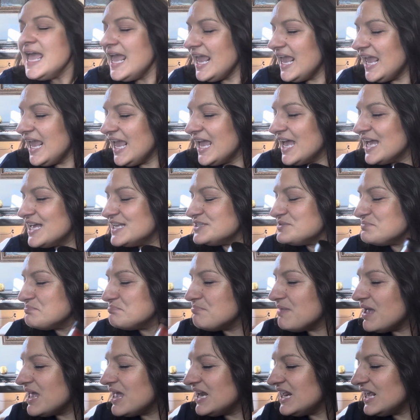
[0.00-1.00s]
And
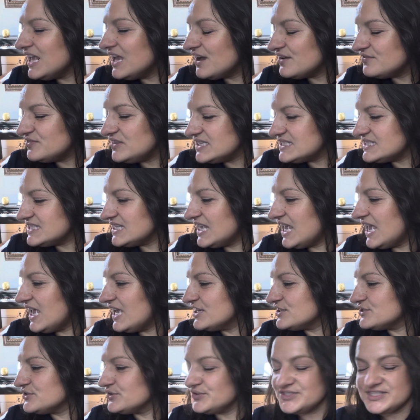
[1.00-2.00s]
many of these
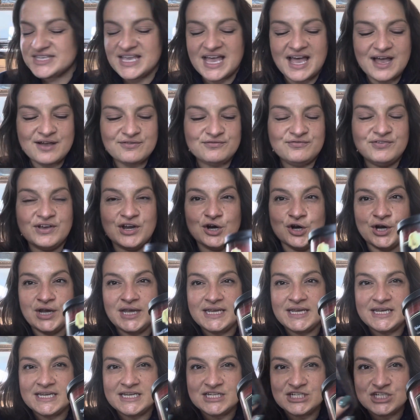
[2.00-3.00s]
candles have
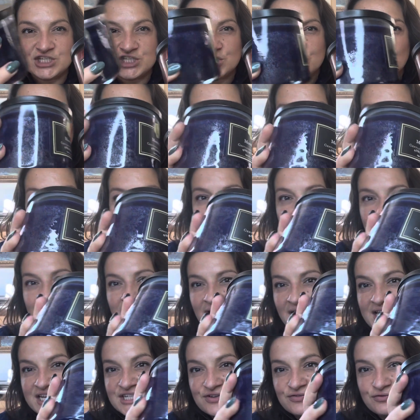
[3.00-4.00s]
very dark,
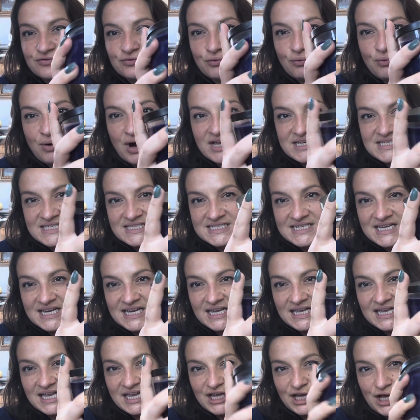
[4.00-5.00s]
kind of
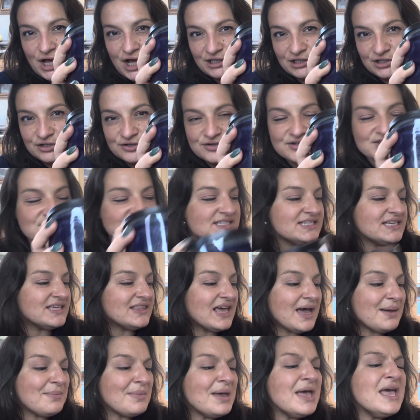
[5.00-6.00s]
rustic colors to them.